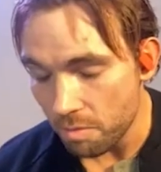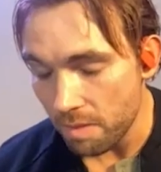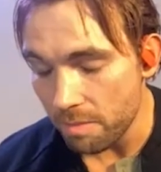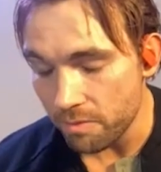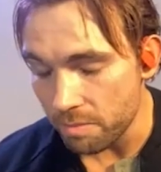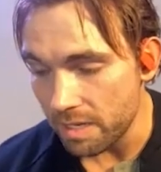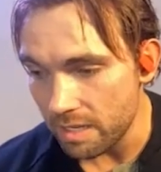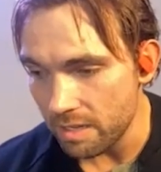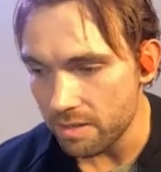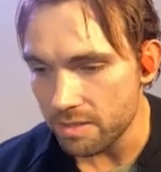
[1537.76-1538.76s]
mom for many
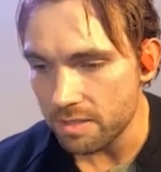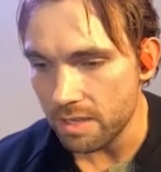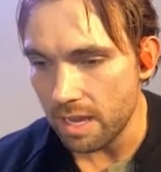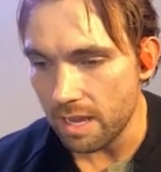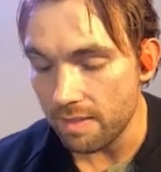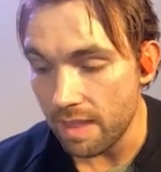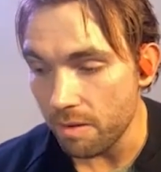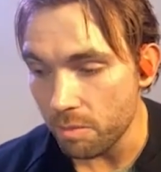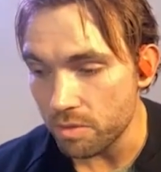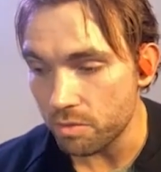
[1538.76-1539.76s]
years, and
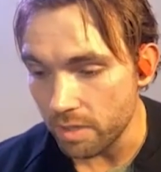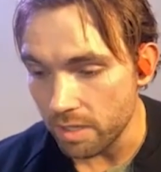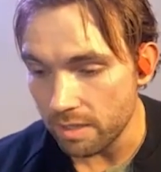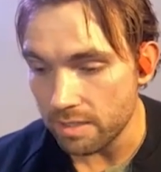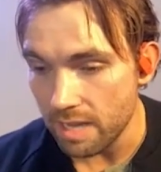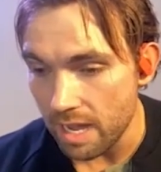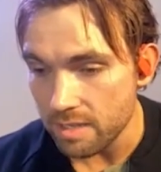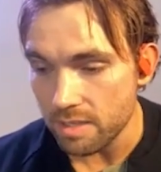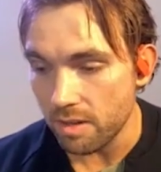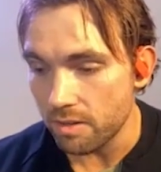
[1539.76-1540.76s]
that was really
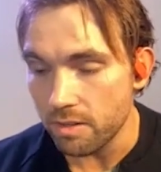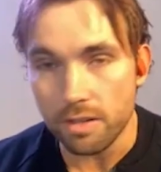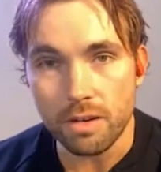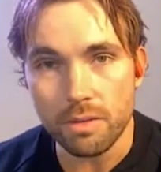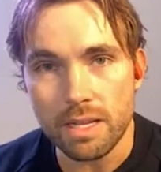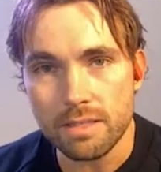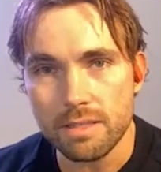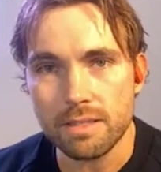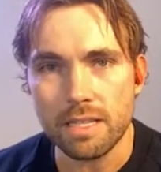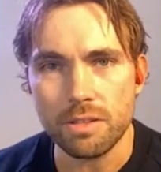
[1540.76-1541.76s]
taxing on her.
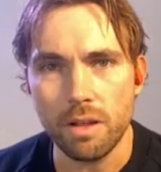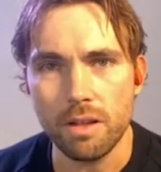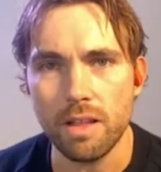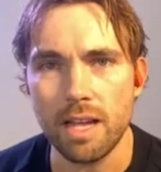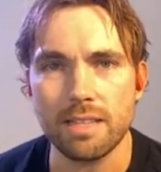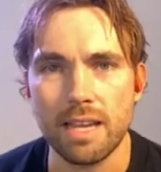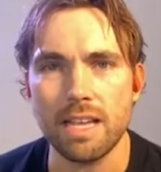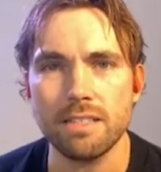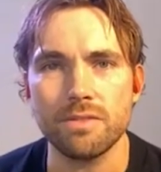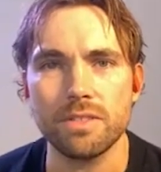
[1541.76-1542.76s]
That's a lot to
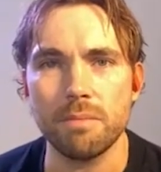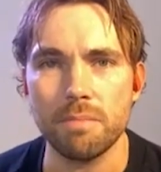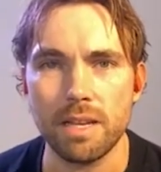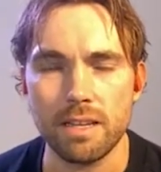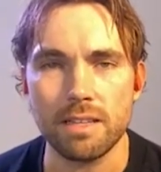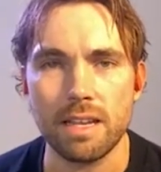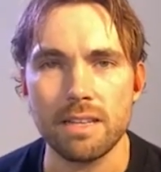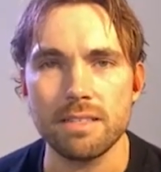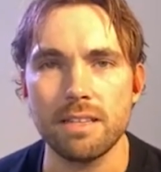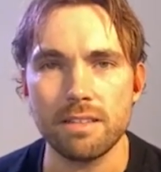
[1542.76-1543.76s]
ask of somebody to
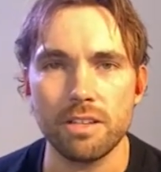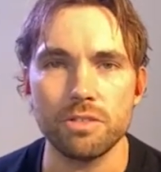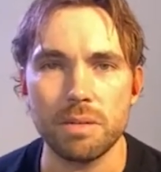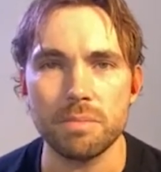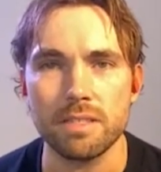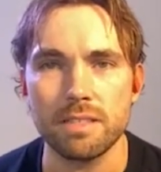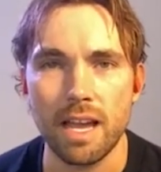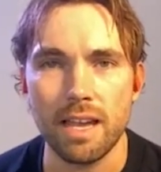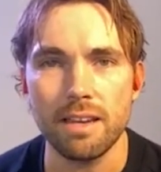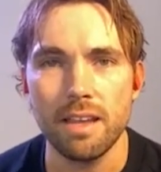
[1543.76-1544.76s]
kind of set their dreams
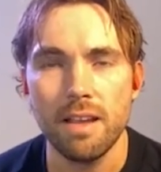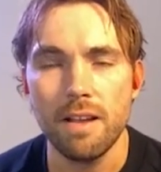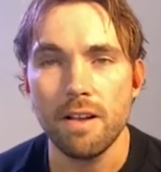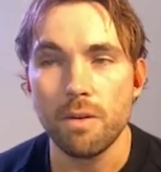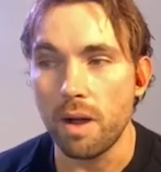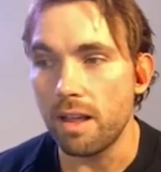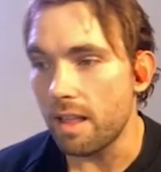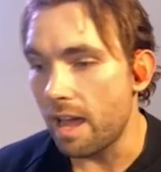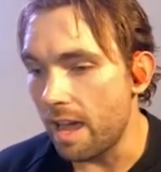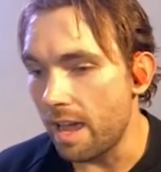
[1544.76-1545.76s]
aside
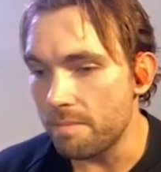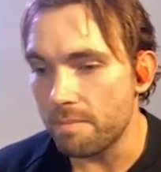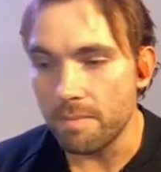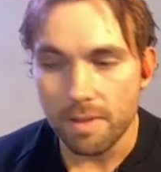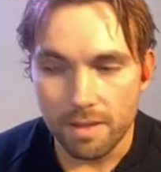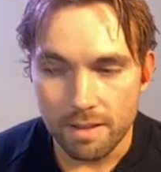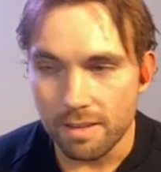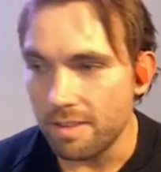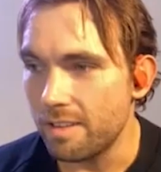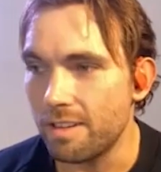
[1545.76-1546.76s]
while I'm,
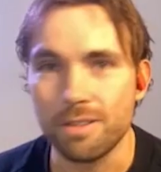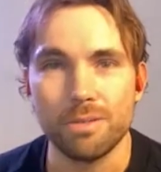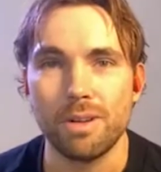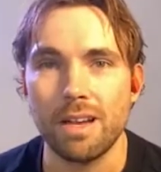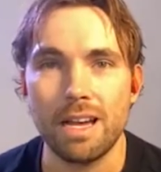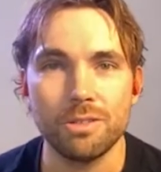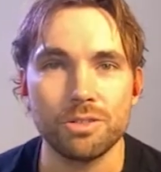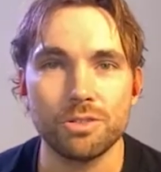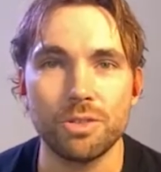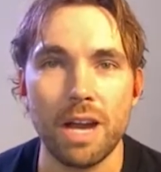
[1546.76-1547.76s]

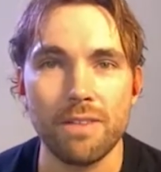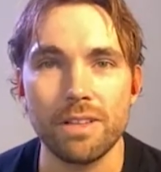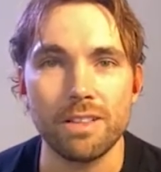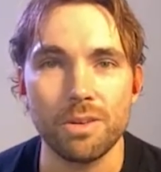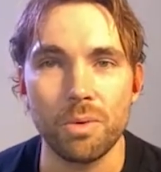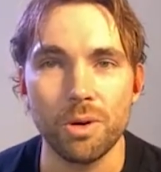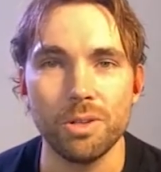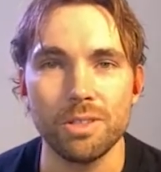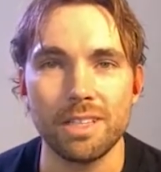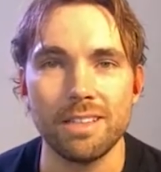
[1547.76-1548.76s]
out traveling the
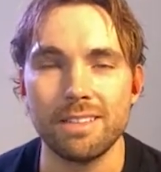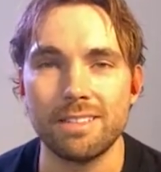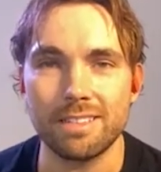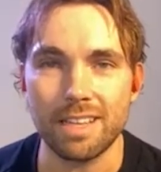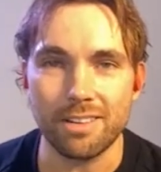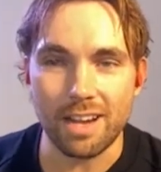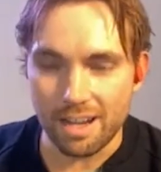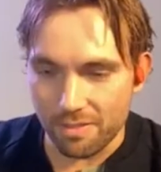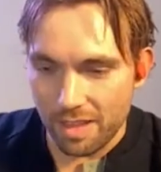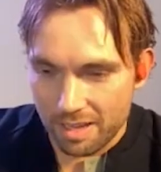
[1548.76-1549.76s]
world, and they're
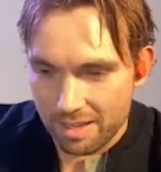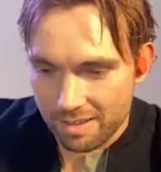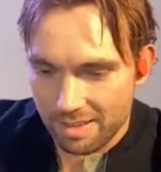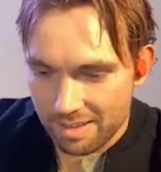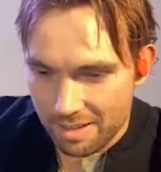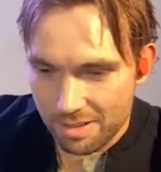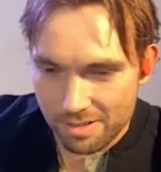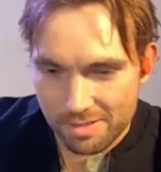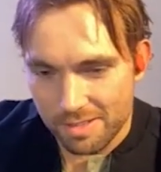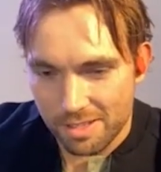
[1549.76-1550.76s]
kind of like,
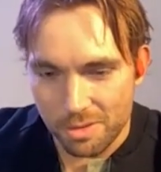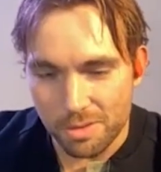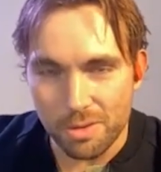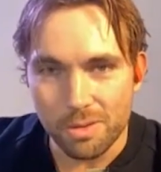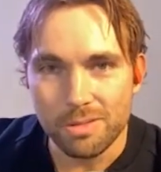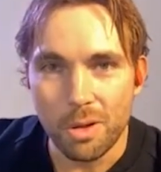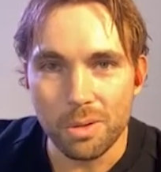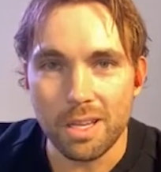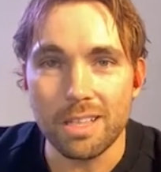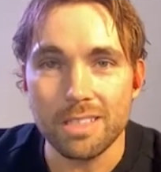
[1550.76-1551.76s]

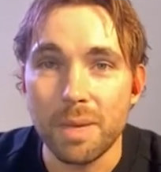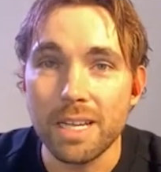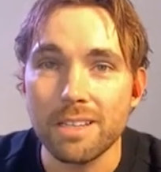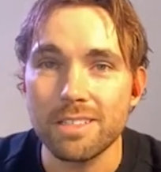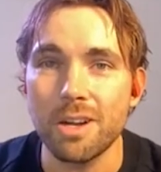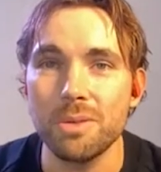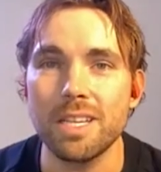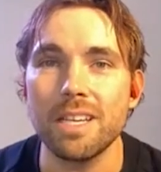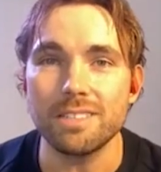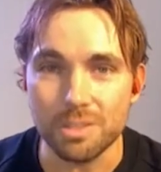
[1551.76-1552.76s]
holding on to my
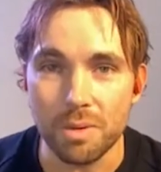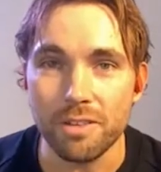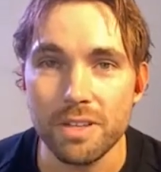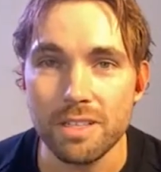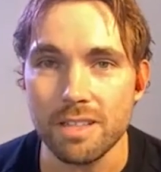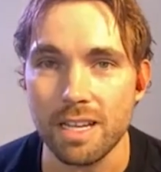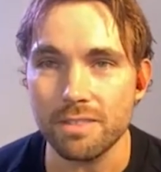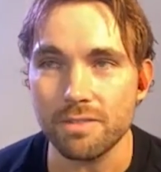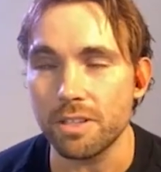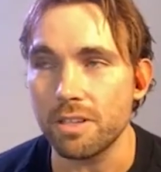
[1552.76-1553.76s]
coattails is what it feels like
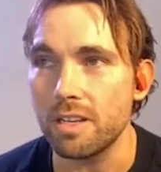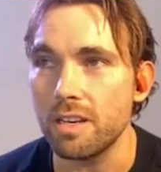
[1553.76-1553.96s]
for her.